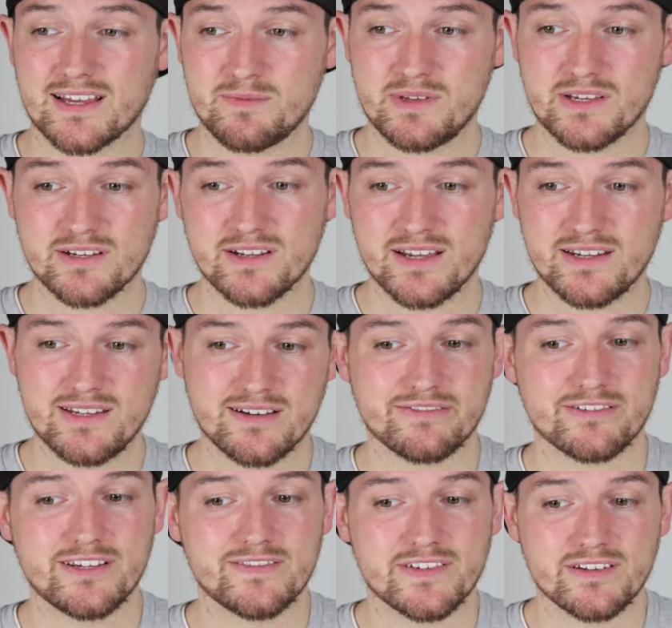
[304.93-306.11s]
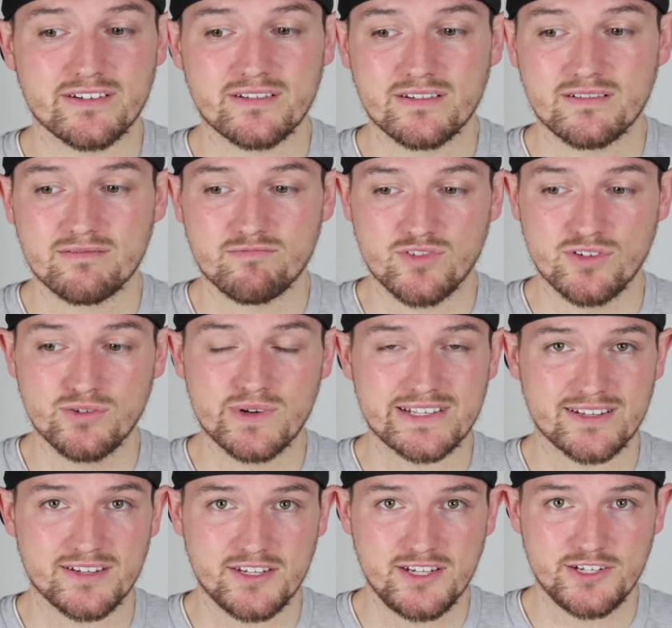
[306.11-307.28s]
could be a good idea for even you as
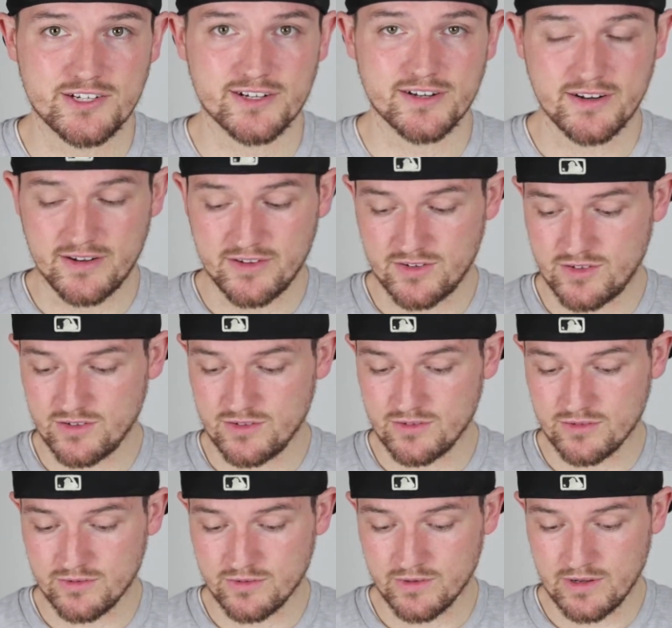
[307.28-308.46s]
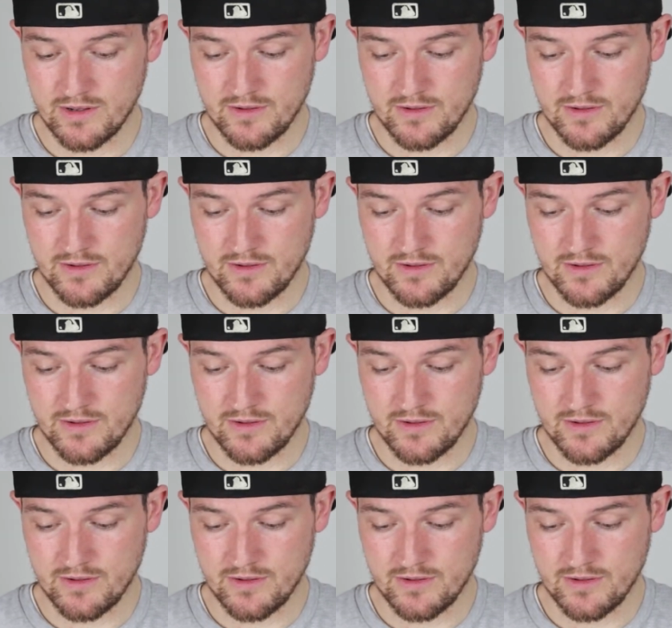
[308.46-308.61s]
a teacher to